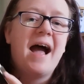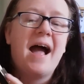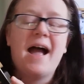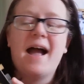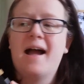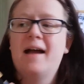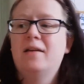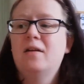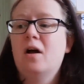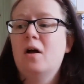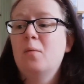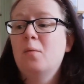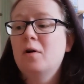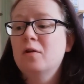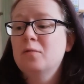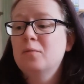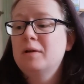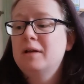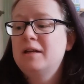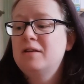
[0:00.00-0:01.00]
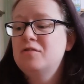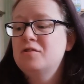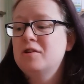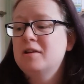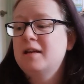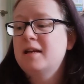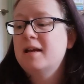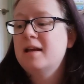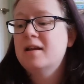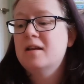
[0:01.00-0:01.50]
and I was really
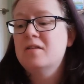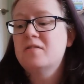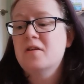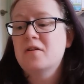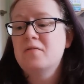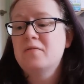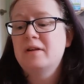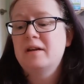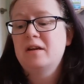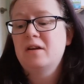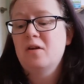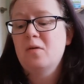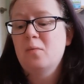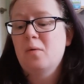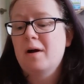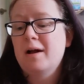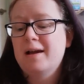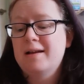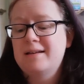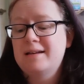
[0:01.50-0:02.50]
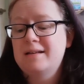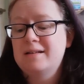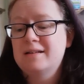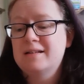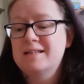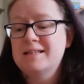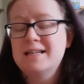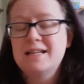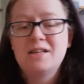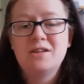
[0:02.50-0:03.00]
enjoying it, and I don't really know why I didn't
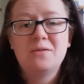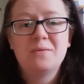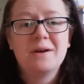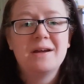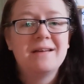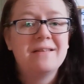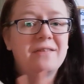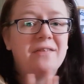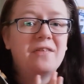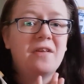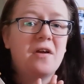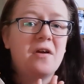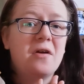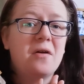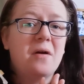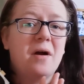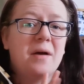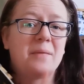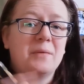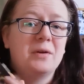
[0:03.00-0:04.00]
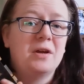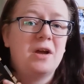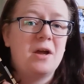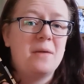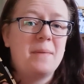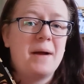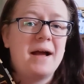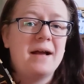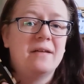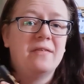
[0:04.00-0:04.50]
continue it. So I'm going to go
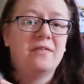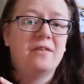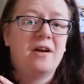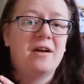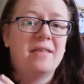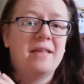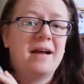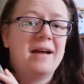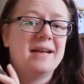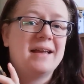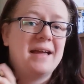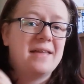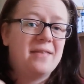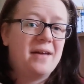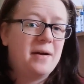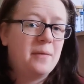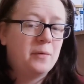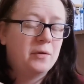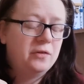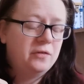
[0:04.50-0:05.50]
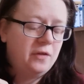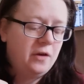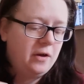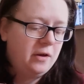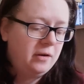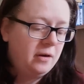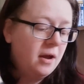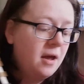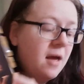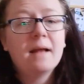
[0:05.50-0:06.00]
back, start that, get that one
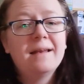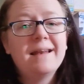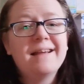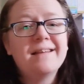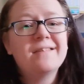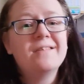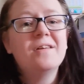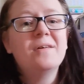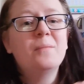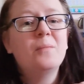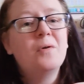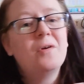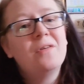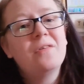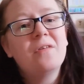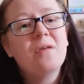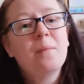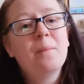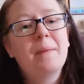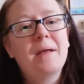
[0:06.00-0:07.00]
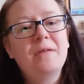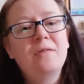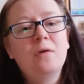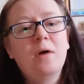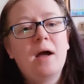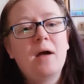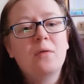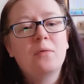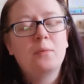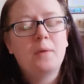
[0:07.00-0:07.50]
done. Next up was
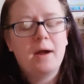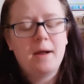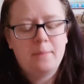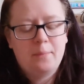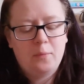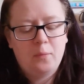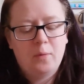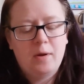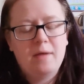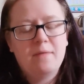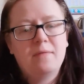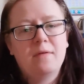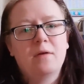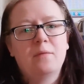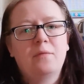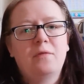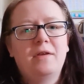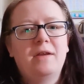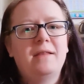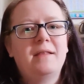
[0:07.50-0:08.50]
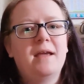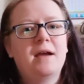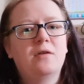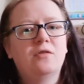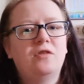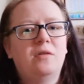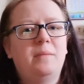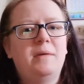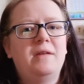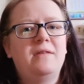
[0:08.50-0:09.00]
Mental Health Rep with obviously the
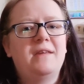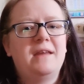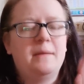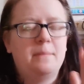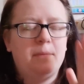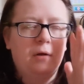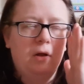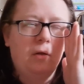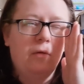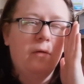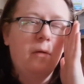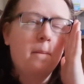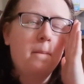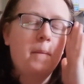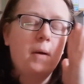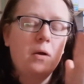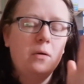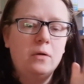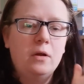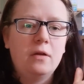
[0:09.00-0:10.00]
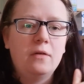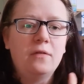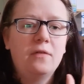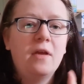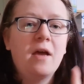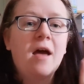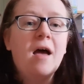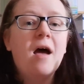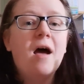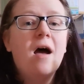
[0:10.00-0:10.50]
LGBT plus bonus.